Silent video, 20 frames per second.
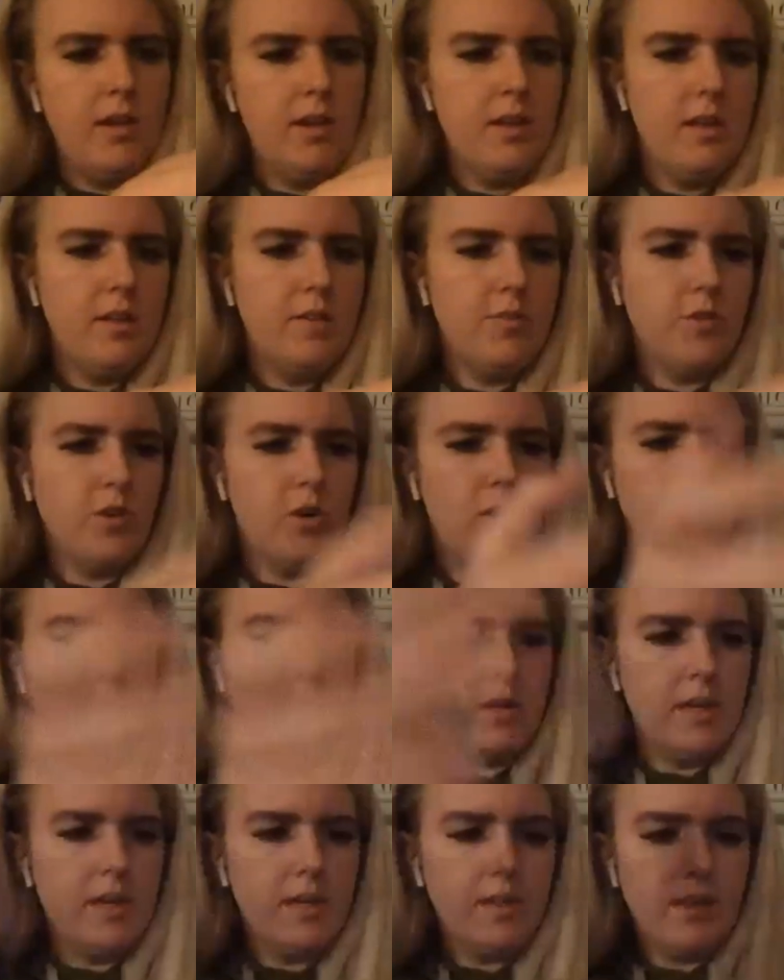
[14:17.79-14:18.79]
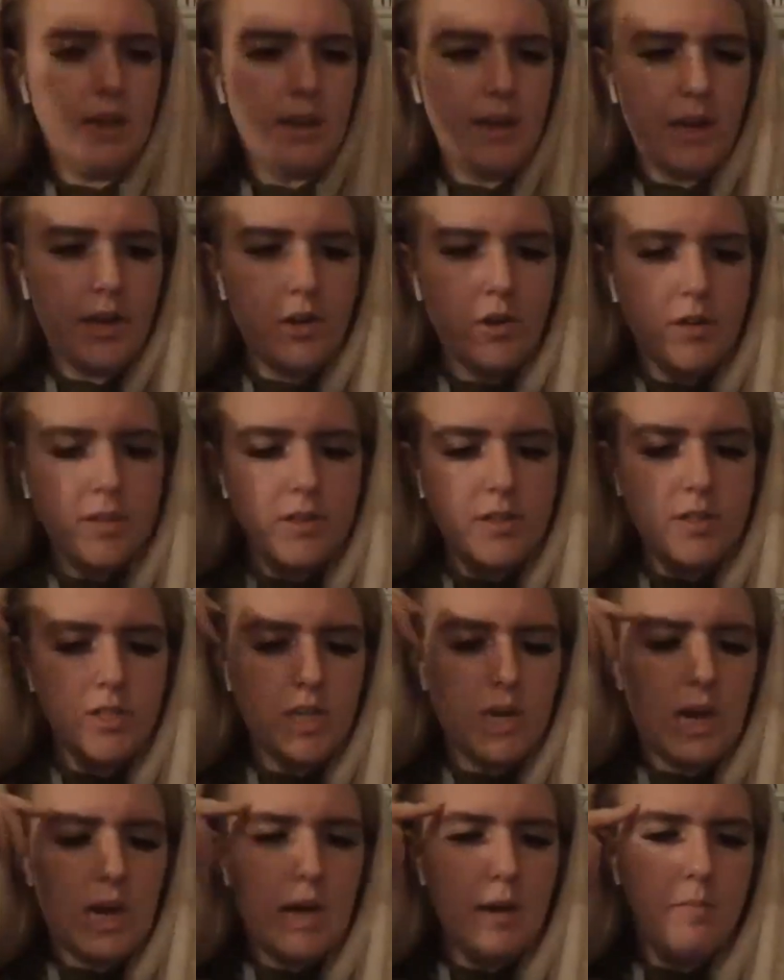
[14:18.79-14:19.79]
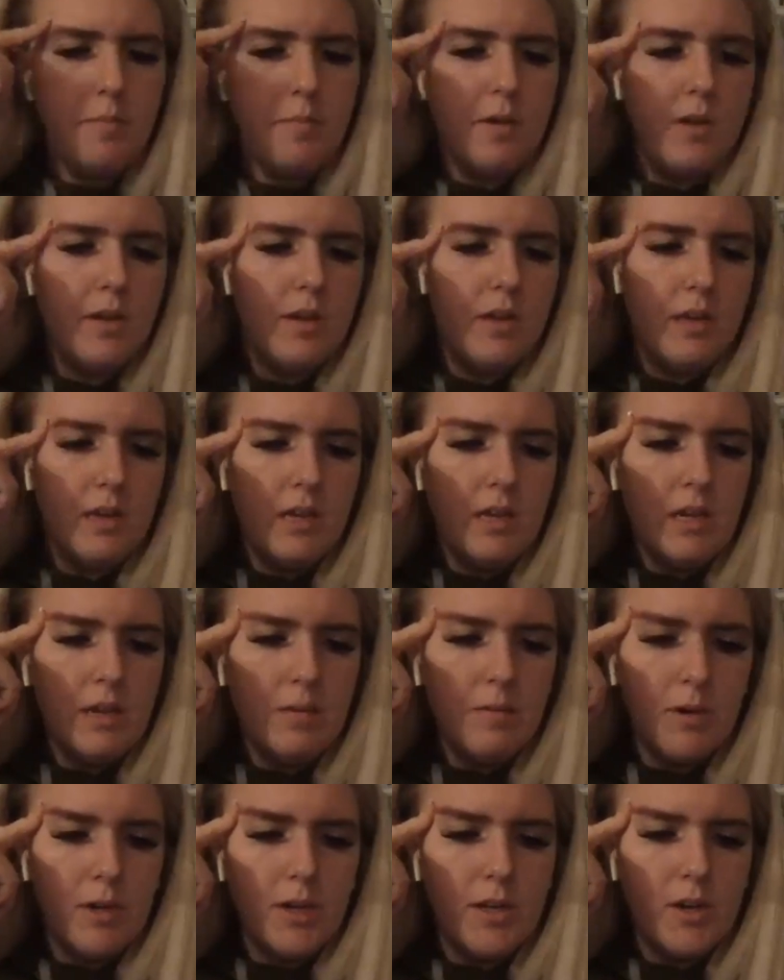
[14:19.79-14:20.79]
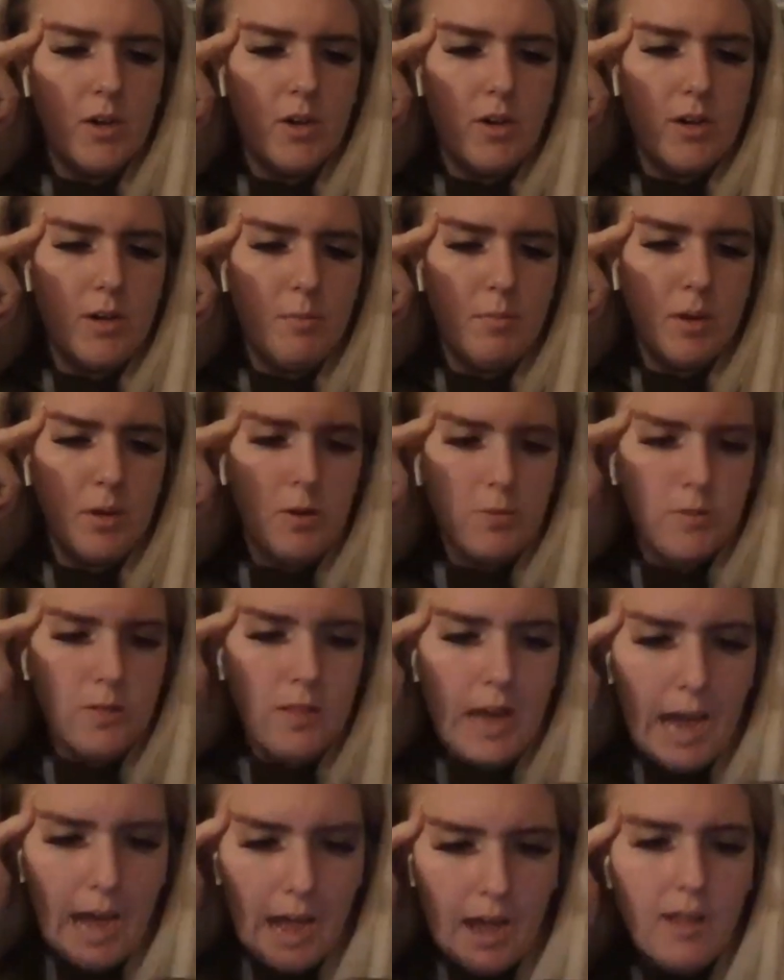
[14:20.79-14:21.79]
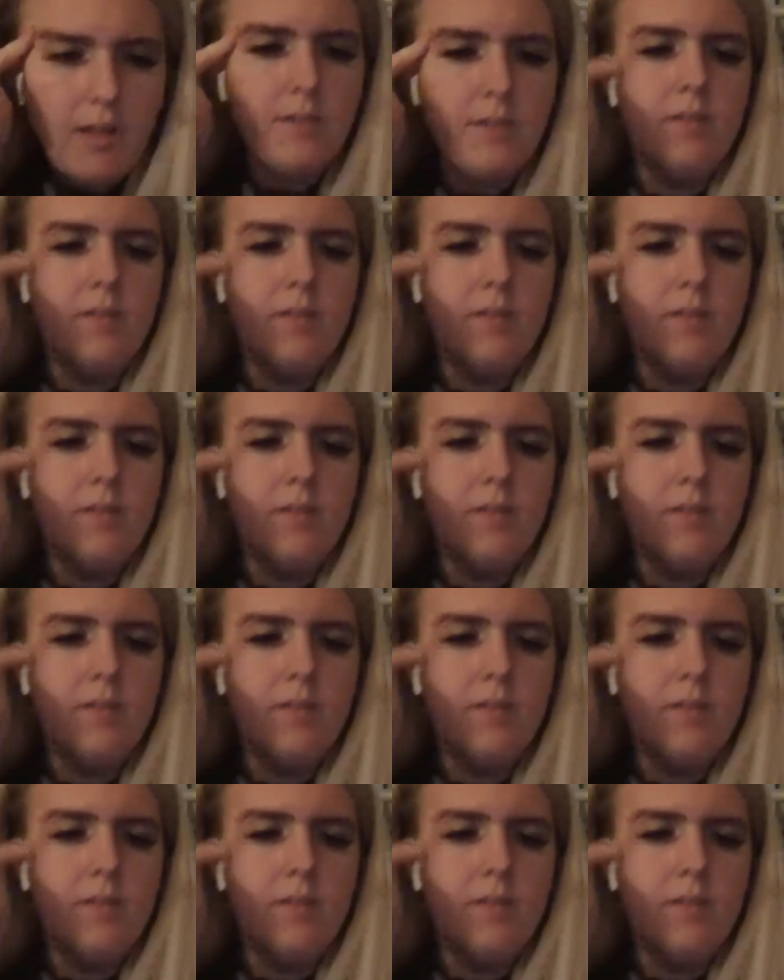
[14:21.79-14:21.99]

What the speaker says: And so I'm gonna hit that arrow at the top. I'm gonna go ahead and post that.